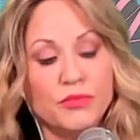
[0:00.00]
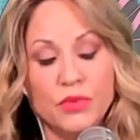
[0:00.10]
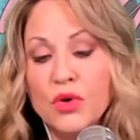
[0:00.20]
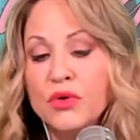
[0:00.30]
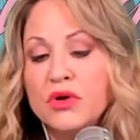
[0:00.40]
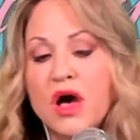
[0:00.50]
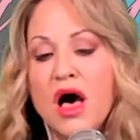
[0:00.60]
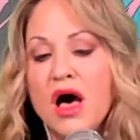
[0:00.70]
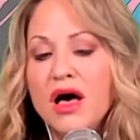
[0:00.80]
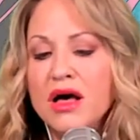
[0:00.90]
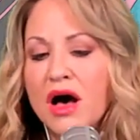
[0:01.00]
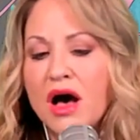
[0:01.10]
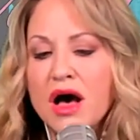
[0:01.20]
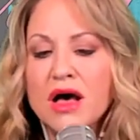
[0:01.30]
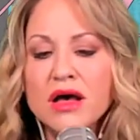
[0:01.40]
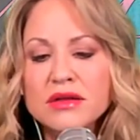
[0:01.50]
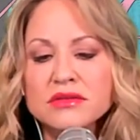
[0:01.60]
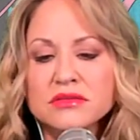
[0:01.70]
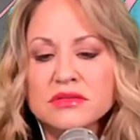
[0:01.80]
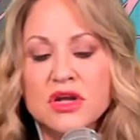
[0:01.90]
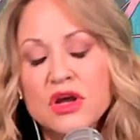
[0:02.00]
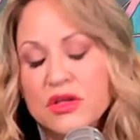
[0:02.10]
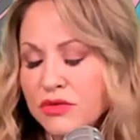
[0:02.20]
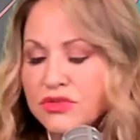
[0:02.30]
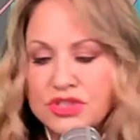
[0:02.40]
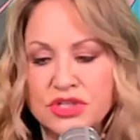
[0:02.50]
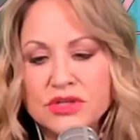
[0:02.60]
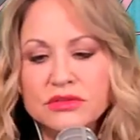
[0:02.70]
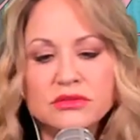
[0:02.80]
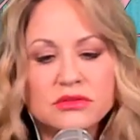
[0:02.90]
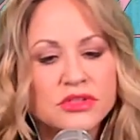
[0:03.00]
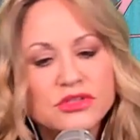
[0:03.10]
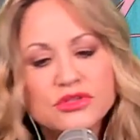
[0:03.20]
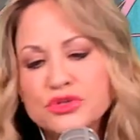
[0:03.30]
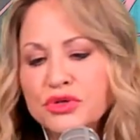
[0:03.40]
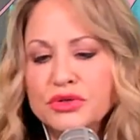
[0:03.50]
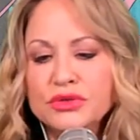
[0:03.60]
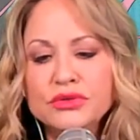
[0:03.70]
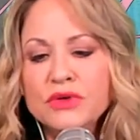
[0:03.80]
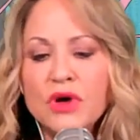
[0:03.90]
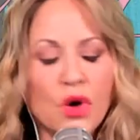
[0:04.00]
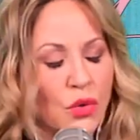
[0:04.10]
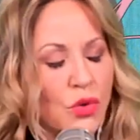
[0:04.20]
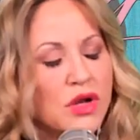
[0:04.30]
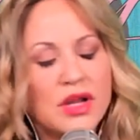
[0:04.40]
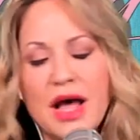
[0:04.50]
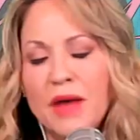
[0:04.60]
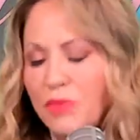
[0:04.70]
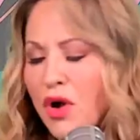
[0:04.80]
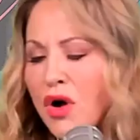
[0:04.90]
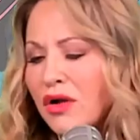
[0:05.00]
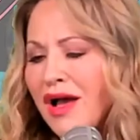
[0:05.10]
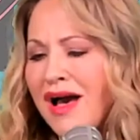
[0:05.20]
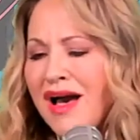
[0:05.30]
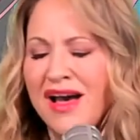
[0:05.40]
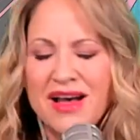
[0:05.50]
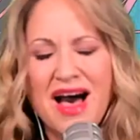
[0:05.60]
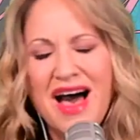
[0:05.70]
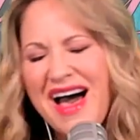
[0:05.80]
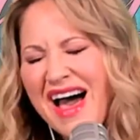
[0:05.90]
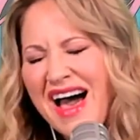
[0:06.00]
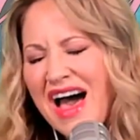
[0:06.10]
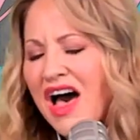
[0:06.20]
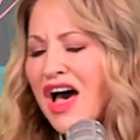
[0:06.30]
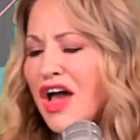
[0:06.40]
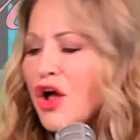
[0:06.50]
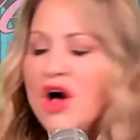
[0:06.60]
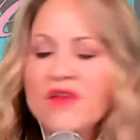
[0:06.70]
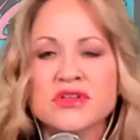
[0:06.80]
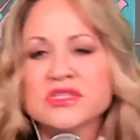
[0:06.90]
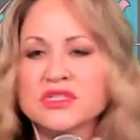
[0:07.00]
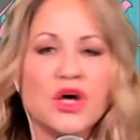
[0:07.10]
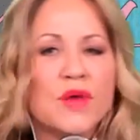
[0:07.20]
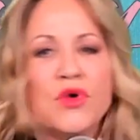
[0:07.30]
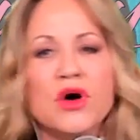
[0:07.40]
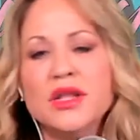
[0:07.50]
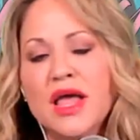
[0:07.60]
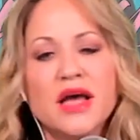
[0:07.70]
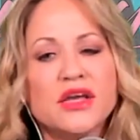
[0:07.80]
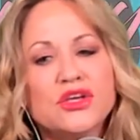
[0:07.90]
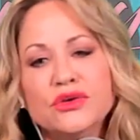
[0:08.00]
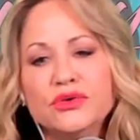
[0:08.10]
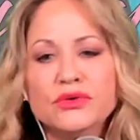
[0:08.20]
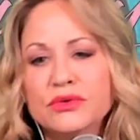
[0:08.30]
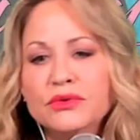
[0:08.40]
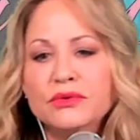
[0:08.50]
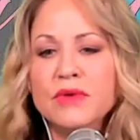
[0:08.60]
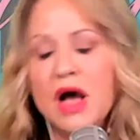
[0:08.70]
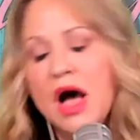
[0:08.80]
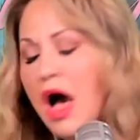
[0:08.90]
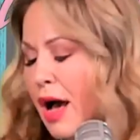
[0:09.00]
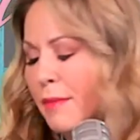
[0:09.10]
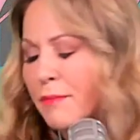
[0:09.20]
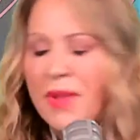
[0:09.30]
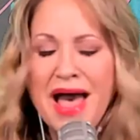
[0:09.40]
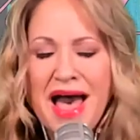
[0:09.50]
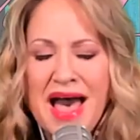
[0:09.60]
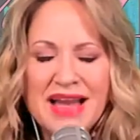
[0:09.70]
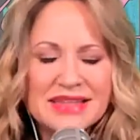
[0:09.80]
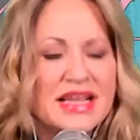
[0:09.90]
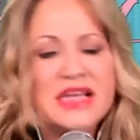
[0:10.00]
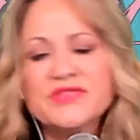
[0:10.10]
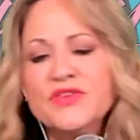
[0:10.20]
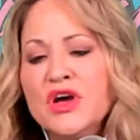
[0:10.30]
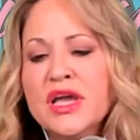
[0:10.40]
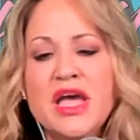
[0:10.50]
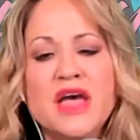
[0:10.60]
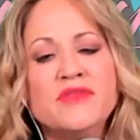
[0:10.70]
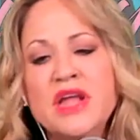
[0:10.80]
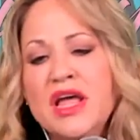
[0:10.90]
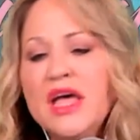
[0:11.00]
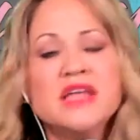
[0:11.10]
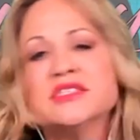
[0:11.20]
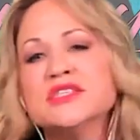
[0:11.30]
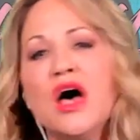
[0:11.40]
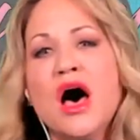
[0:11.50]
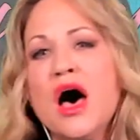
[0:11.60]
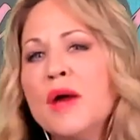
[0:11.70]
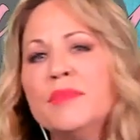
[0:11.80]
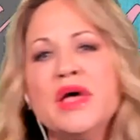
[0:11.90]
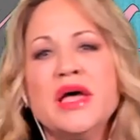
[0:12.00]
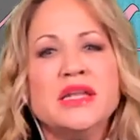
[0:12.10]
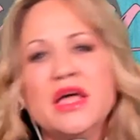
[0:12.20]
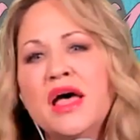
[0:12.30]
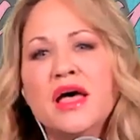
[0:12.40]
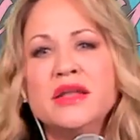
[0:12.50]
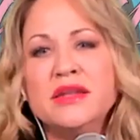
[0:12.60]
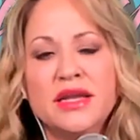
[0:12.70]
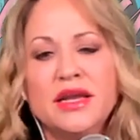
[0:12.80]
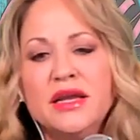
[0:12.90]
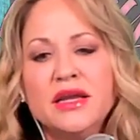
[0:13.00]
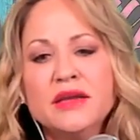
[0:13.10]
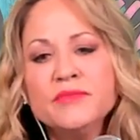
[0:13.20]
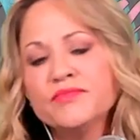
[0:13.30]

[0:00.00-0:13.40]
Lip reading: broke a heart that was gentle and true. Well, I broke a heart over someone like you. I begged his forgiveness on bended knee.